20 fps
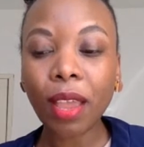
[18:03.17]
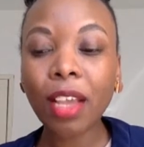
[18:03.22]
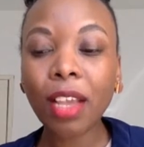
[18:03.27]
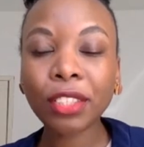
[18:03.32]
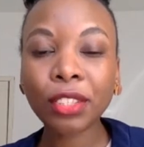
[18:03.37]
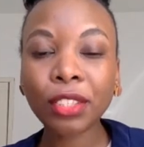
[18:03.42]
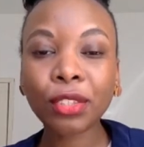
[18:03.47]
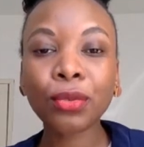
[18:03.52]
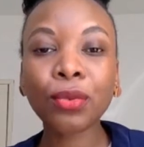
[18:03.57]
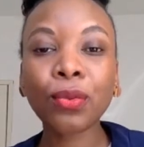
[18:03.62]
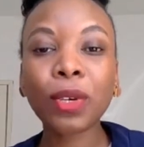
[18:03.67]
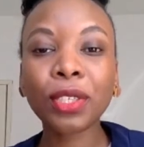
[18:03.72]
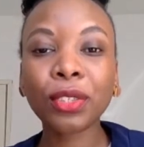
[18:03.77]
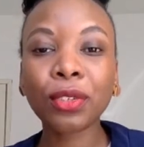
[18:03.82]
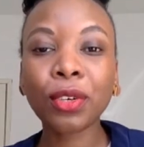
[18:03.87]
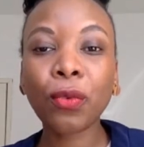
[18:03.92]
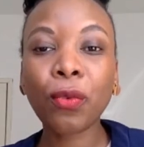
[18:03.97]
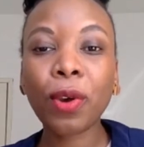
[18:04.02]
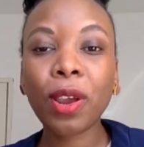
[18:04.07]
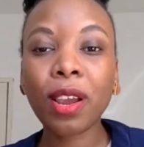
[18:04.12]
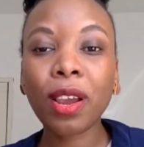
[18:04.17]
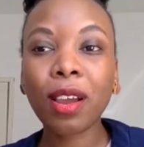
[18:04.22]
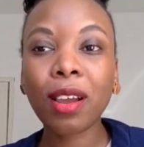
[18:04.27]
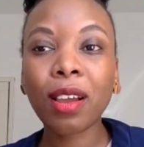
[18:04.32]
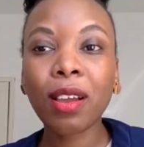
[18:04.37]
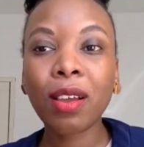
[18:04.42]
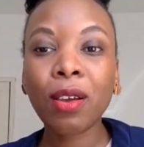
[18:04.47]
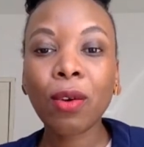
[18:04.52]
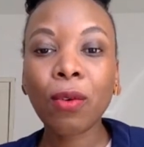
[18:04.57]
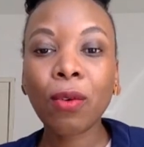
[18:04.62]
a situation where
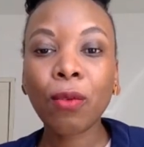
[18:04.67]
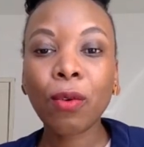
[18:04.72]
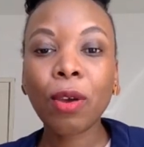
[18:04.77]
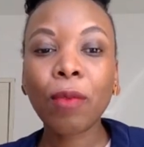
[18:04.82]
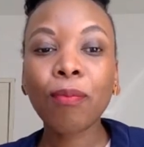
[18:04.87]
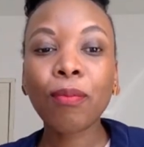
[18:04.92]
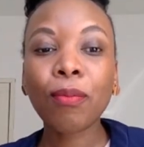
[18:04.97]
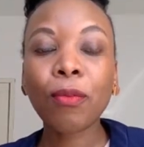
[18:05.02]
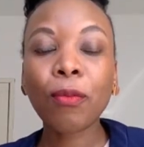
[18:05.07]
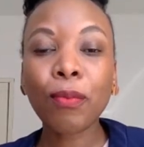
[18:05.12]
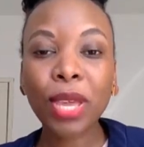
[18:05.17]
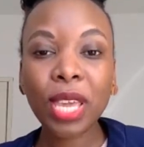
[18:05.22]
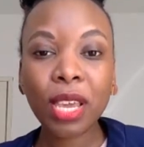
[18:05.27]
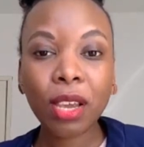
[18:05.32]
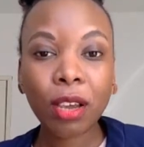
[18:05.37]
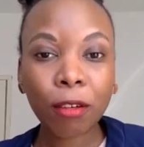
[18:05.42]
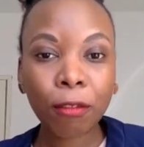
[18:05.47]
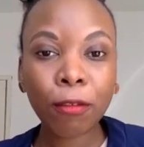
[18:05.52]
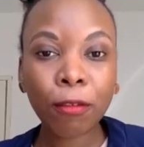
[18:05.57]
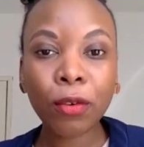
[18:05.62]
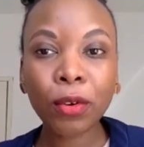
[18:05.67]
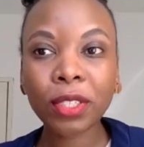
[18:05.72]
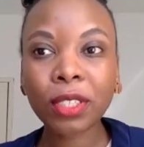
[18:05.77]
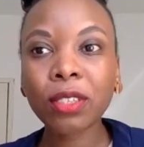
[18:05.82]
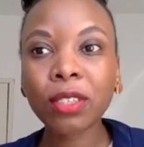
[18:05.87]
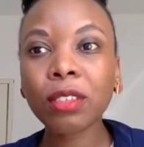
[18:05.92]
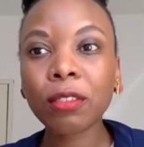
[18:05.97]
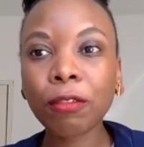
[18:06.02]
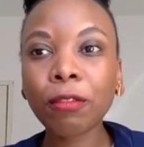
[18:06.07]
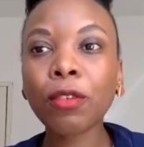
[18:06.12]
we're being forced,
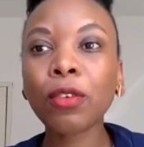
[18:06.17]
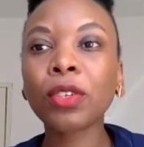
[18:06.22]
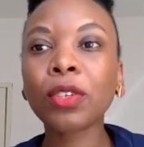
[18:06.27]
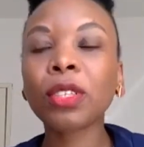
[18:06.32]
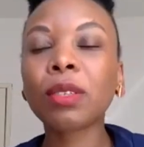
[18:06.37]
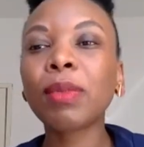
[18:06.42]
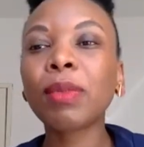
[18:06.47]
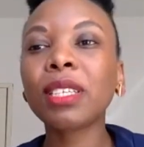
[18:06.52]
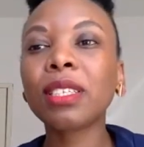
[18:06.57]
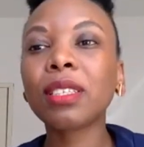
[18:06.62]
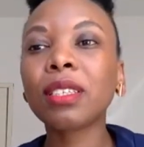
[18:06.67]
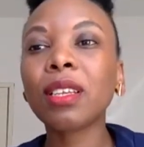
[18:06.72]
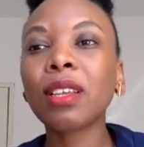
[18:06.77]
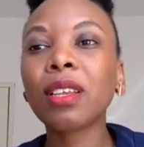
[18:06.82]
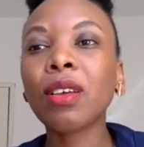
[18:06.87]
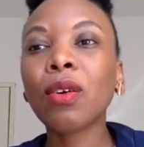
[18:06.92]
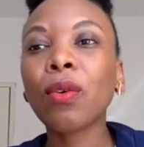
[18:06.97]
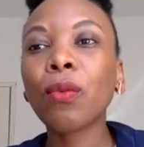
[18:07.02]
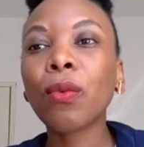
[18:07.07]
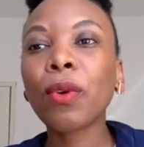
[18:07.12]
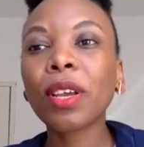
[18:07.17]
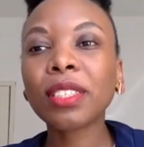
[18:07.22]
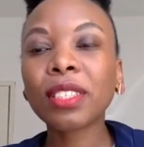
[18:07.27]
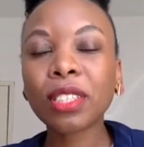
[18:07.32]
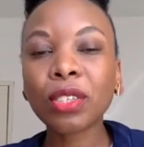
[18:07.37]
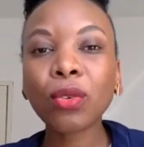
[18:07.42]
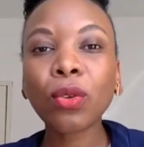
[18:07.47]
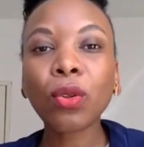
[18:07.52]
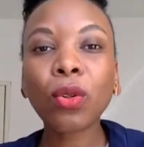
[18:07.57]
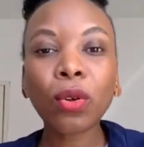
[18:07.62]
not forced, but we're
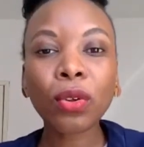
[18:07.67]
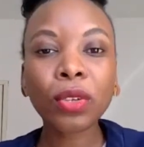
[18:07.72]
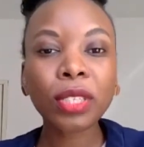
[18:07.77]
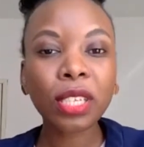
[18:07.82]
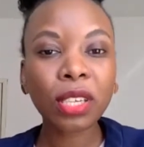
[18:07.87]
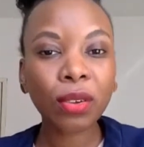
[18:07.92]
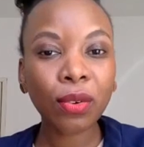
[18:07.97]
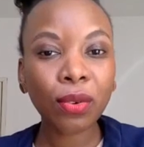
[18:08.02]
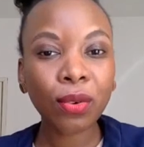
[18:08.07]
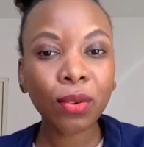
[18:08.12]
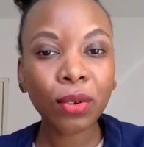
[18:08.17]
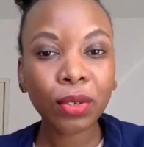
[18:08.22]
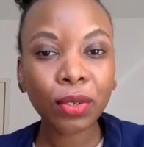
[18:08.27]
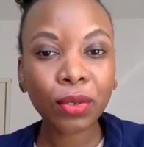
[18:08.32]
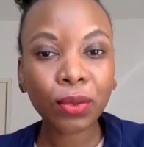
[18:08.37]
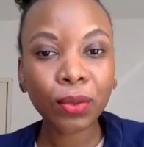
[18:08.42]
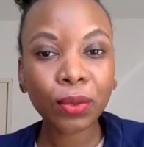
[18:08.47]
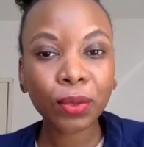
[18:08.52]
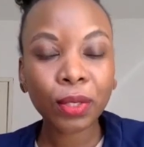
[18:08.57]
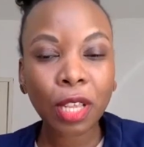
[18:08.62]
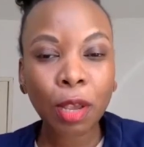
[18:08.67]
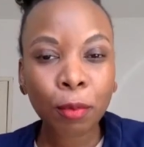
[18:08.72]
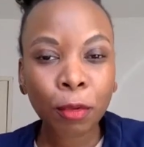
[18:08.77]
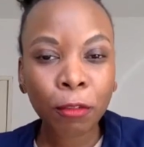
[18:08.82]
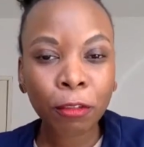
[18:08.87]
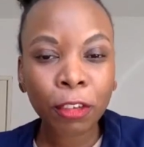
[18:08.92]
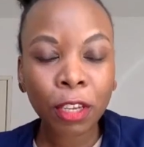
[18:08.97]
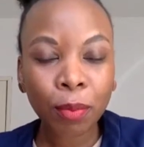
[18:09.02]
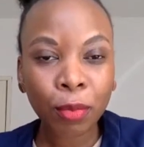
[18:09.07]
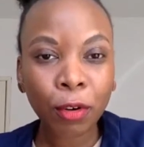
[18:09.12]
still holding on to some
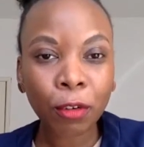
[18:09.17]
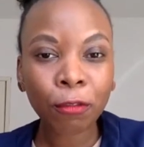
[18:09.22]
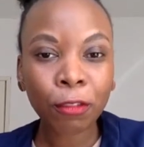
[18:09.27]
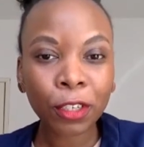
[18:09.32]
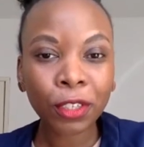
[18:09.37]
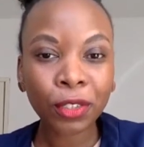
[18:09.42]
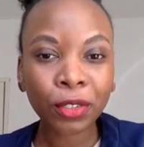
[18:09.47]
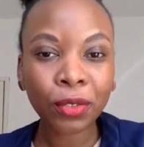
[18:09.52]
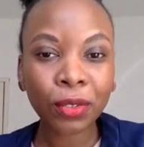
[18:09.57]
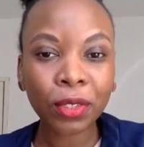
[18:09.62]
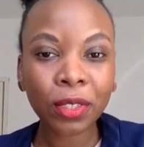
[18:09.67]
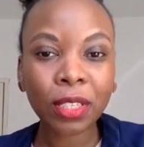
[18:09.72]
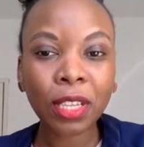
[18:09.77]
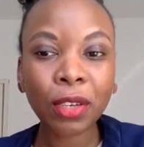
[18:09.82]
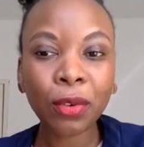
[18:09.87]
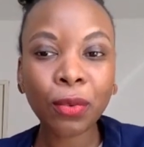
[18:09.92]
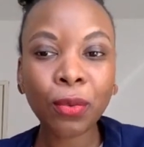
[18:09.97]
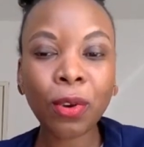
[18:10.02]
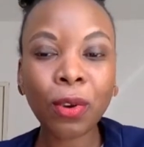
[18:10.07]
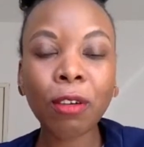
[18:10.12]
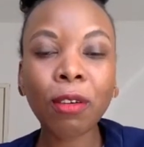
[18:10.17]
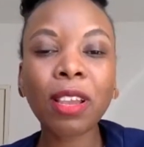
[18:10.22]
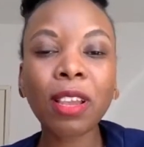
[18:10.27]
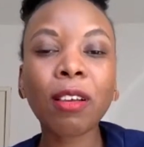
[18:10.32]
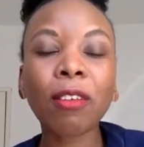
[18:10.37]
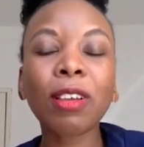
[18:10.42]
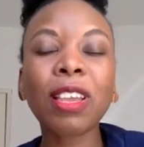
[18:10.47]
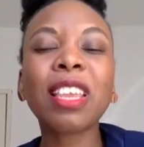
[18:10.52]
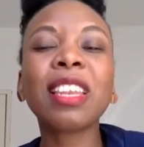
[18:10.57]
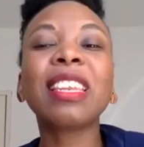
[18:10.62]
of the provisions that were
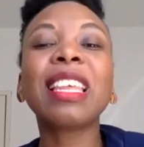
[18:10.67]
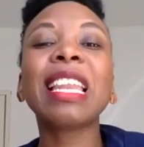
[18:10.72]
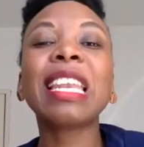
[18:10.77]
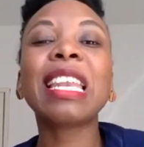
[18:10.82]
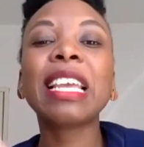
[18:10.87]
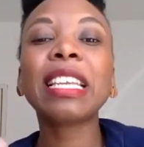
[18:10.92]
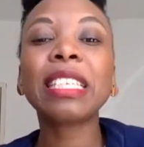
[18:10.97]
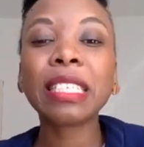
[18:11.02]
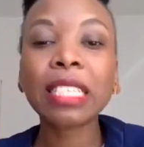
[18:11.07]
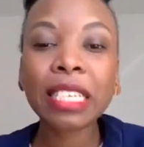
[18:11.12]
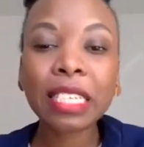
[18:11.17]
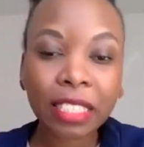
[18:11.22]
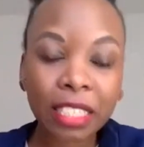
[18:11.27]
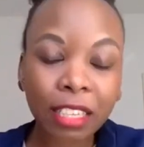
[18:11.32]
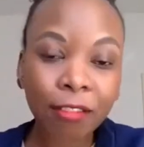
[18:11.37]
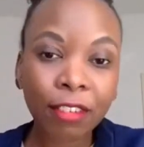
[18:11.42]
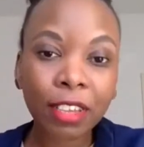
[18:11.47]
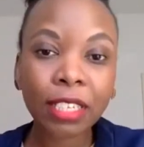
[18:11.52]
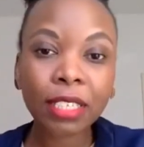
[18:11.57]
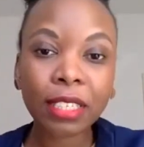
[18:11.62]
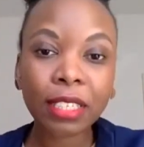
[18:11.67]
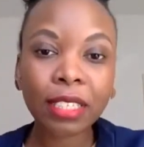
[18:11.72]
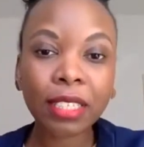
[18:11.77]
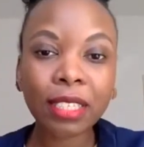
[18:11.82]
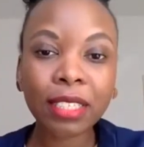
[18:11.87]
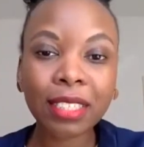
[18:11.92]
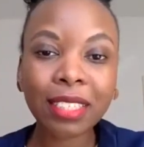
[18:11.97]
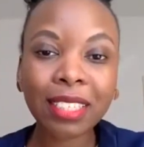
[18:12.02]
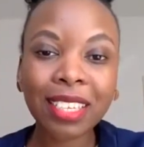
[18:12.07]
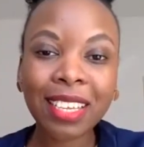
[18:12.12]
in the
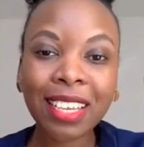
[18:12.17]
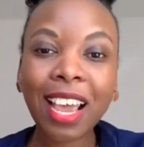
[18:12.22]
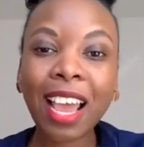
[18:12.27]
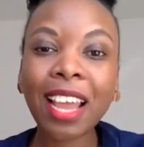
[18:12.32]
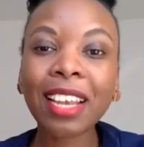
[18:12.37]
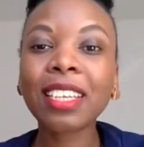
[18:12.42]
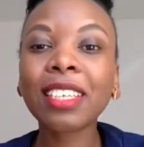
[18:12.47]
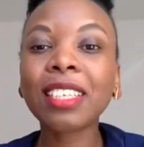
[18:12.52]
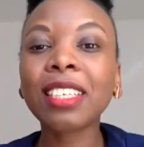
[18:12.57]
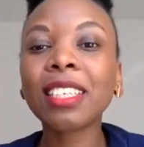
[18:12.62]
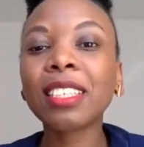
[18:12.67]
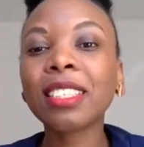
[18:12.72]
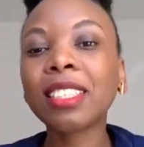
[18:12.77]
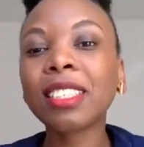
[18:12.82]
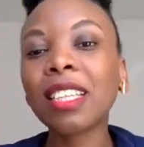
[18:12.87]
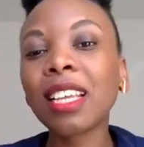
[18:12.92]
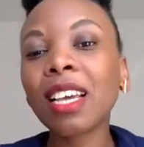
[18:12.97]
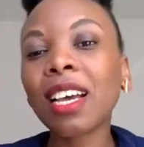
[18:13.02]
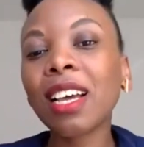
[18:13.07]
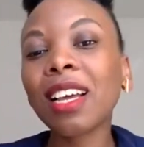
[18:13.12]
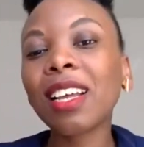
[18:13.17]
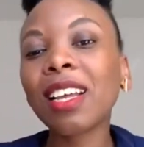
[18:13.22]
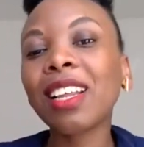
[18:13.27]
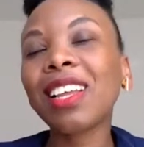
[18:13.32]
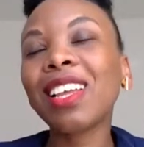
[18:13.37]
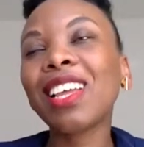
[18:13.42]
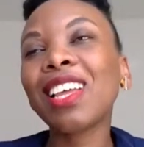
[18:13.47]
1970s, and it is the